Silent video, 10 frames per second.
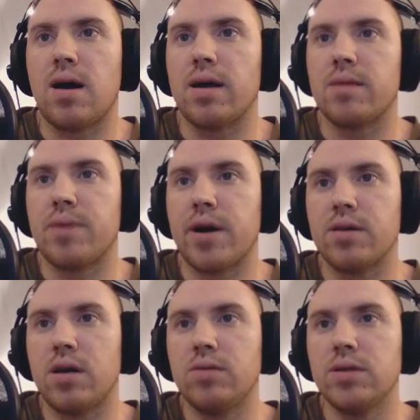in
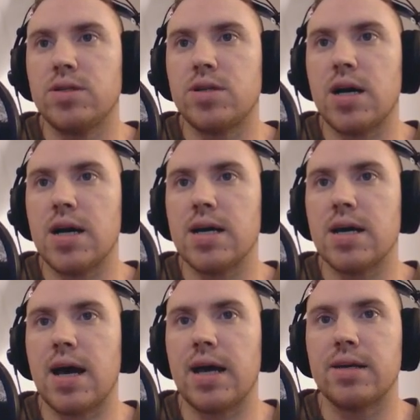parallel with the dry,
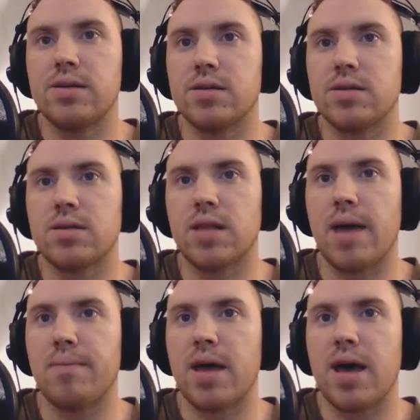I can just
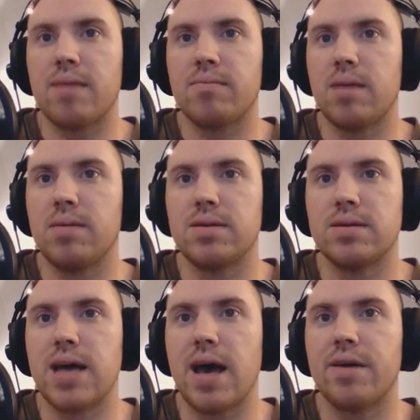slam that maybe to
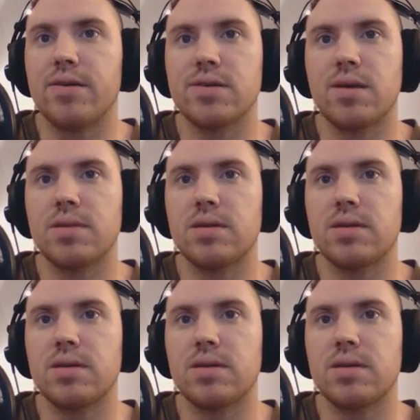10 or something.